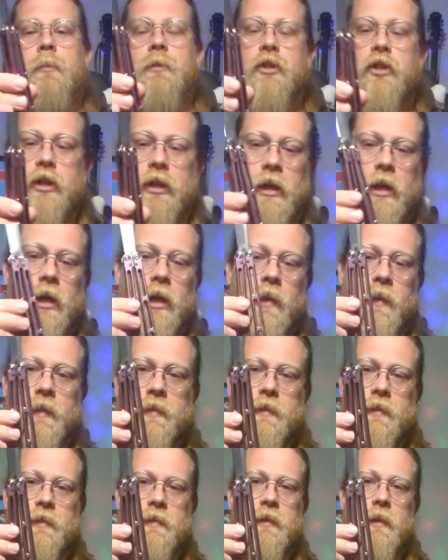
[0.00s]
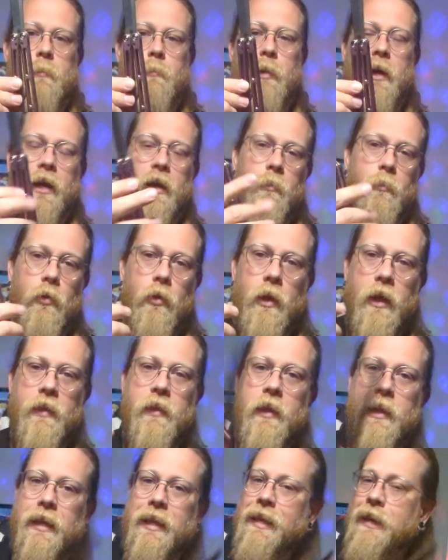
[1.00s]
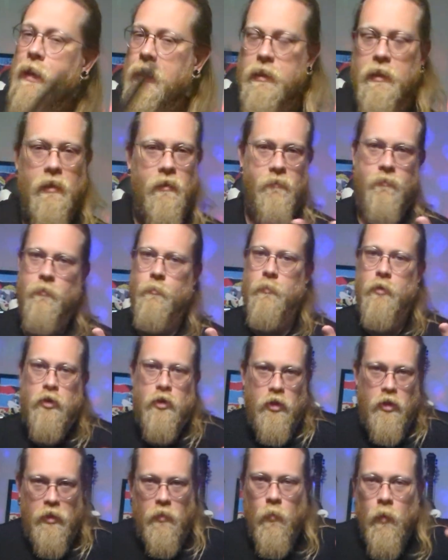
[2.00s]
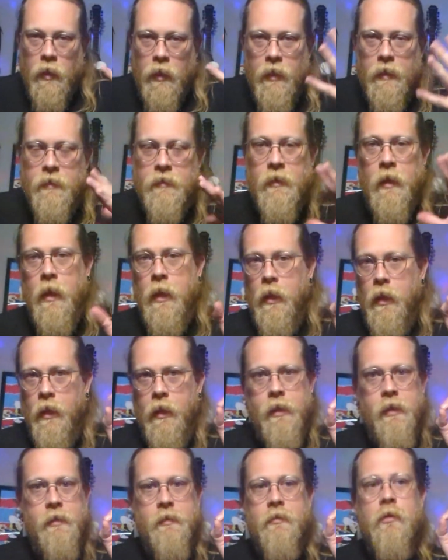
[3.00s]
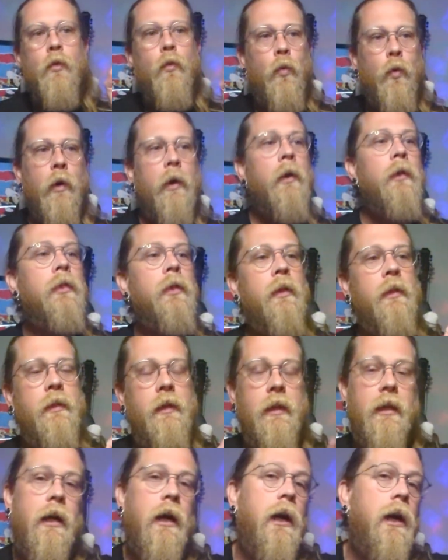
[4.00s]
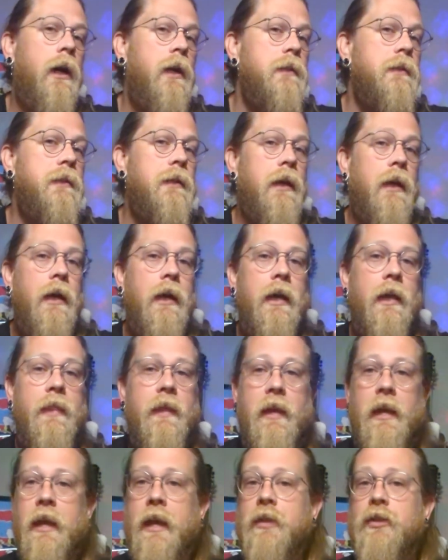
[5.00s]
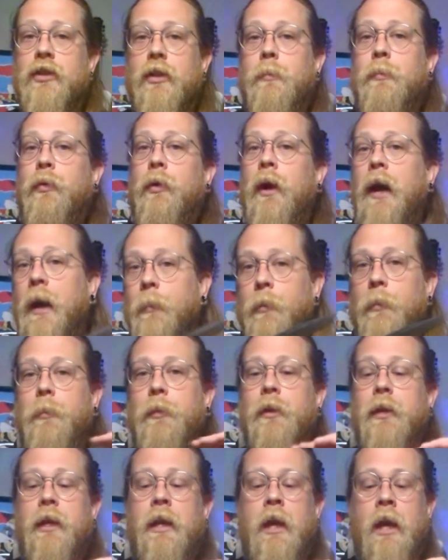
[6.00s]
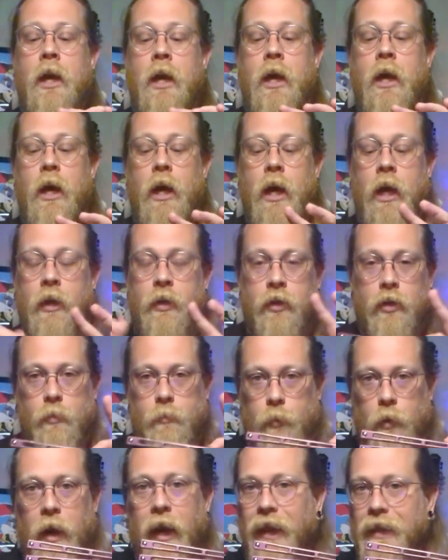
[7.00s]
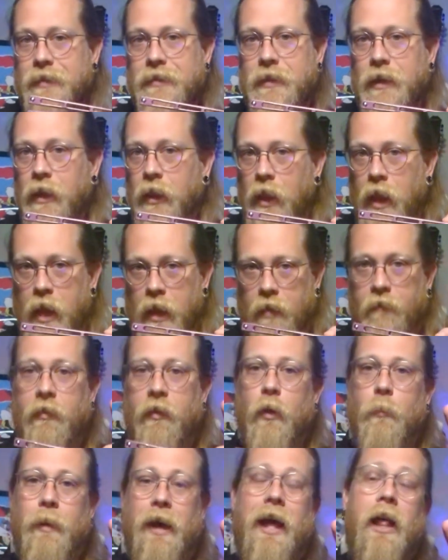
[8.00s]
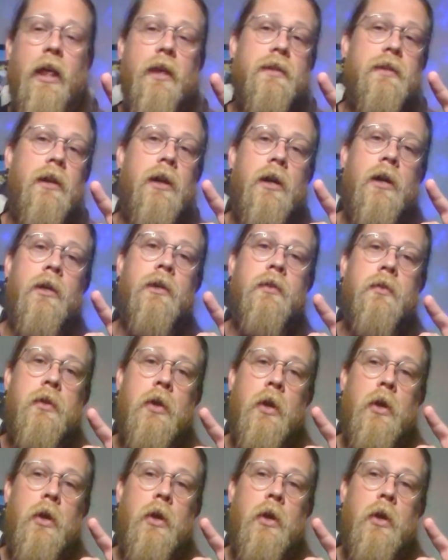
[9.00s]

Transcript: the machining on this is impeccable. I think anything from MachineWise is worth the cost. They actually probably underprice a lot of their balisongs.